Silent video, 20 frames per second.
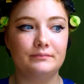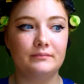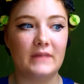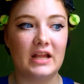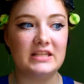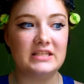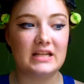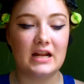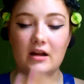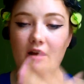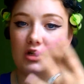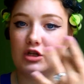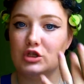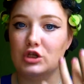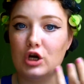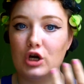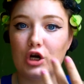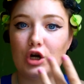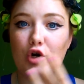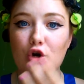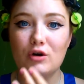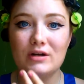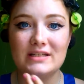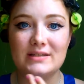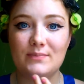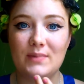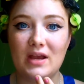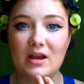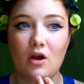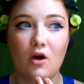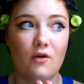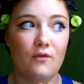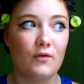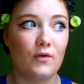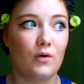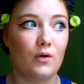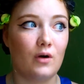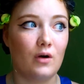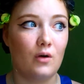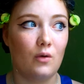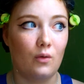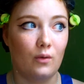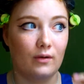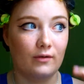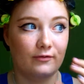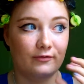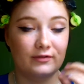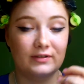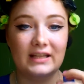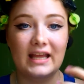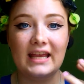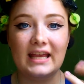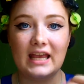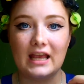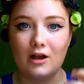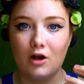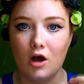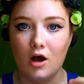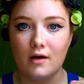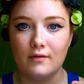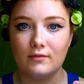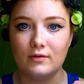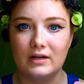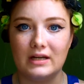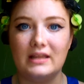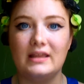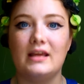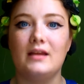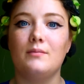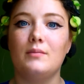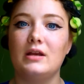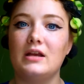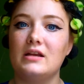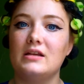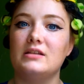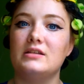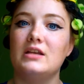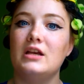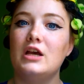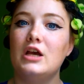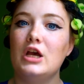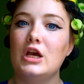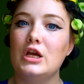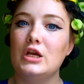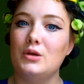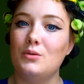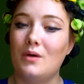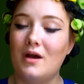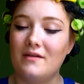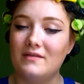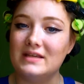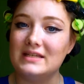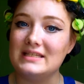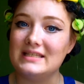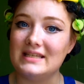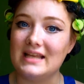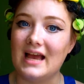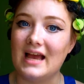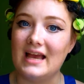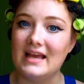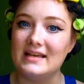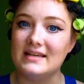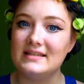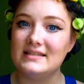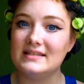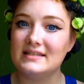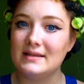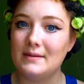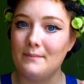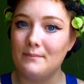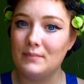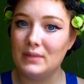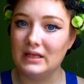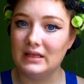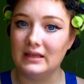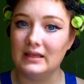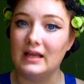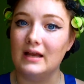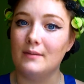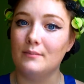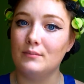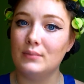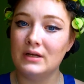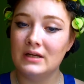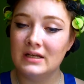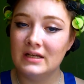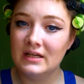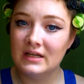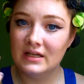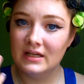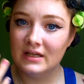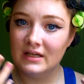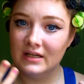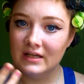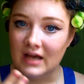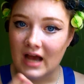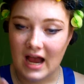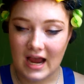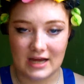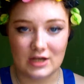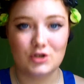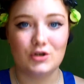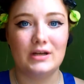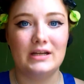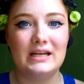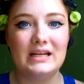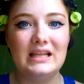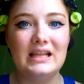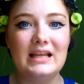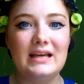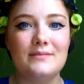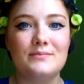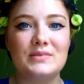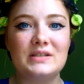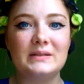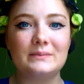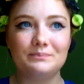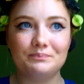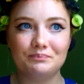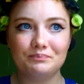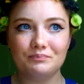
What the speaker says: it's not going to start crisping over or flaking off or anything, because you have these nice, plump, hydrated lips.